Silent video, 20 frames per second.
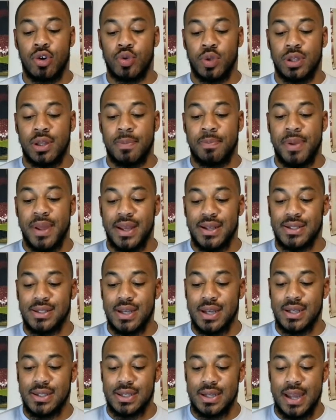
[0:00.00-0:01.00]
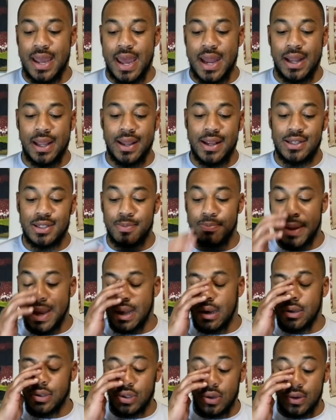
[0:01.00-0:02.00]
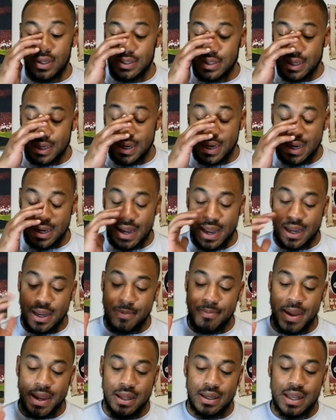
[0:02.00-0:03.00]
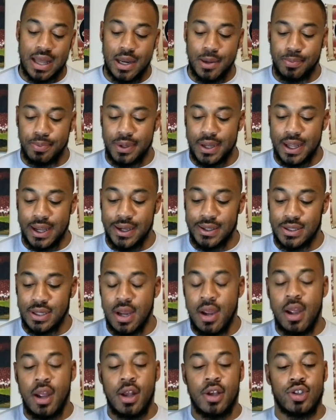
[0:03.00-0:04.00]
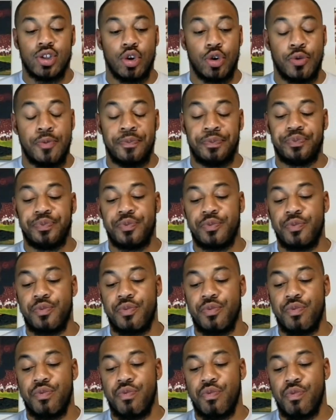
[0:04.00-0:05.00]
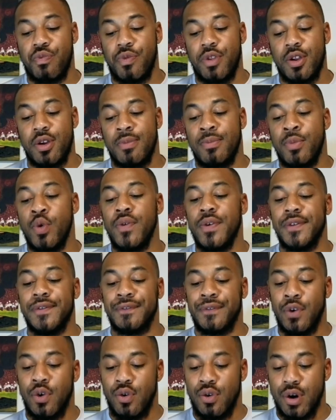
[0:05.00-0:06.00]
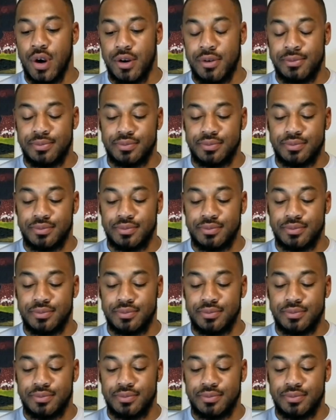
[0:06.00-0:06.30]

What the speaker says: with the pick six he had against Baylor. So he's a kid that can make a lot of plays. So moving forward,